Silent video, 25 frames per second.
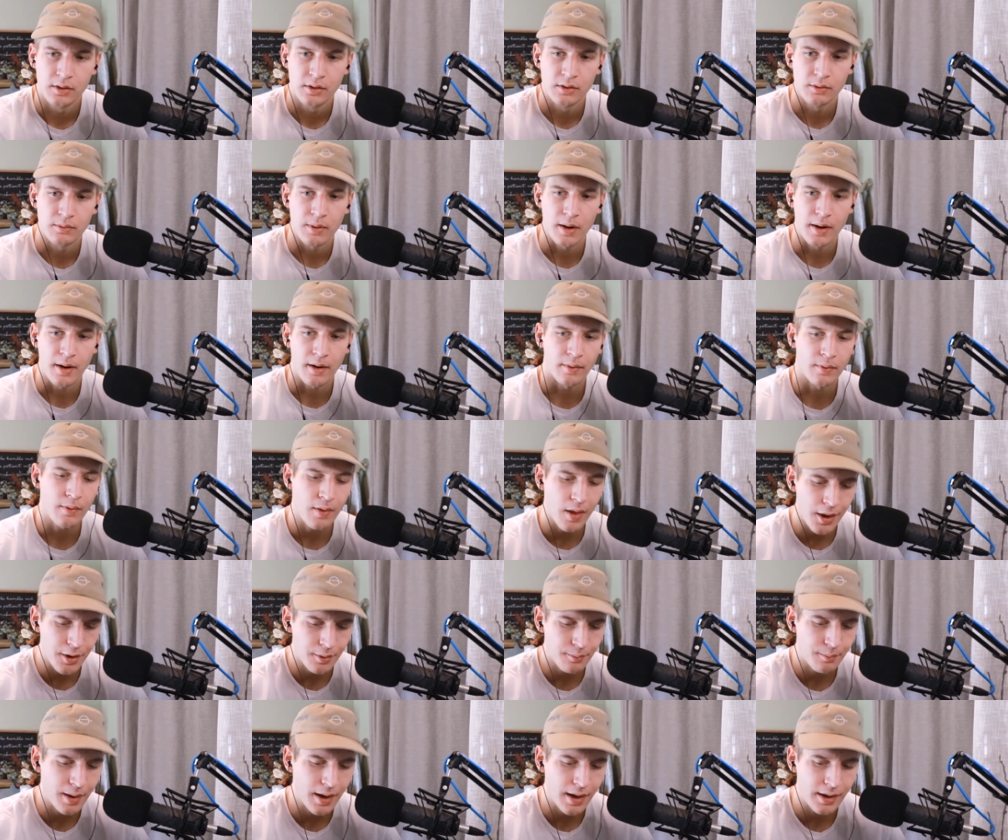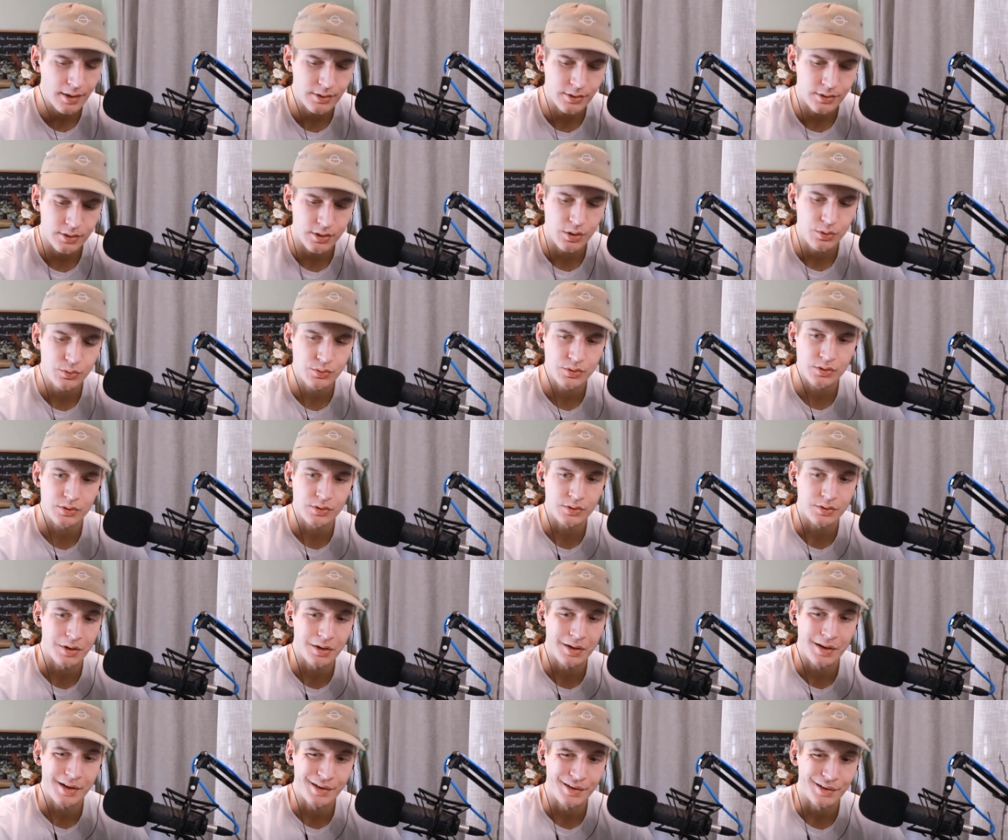Right? A lot of my excuses and
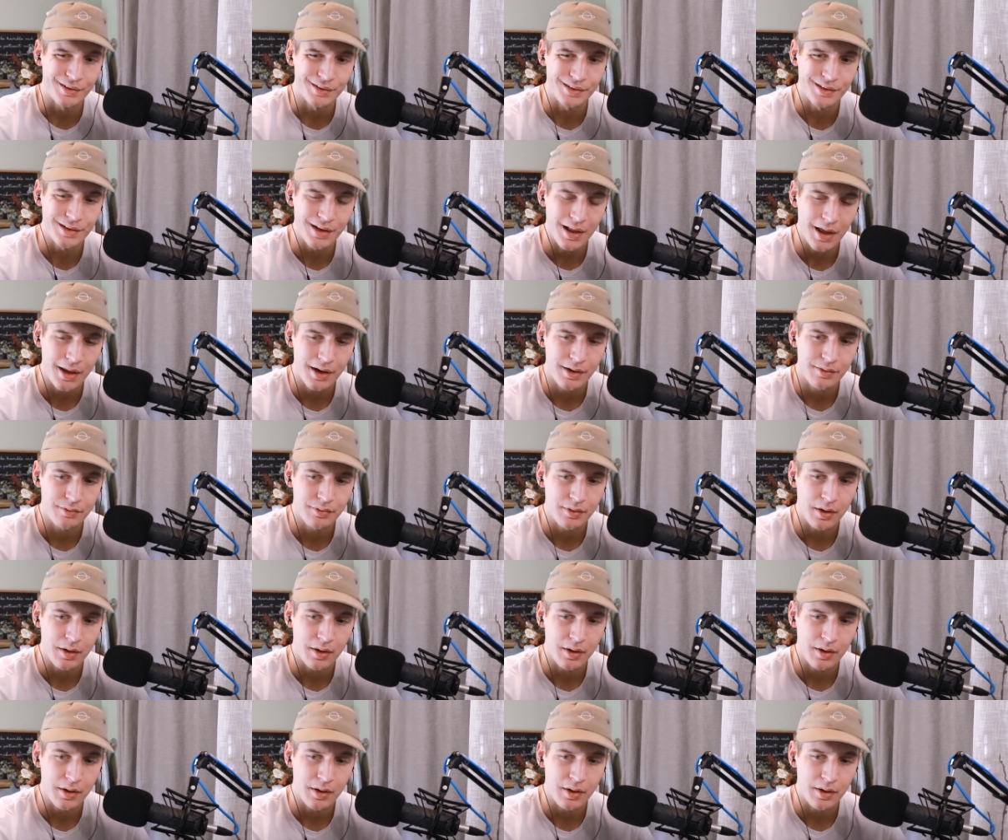a lot of,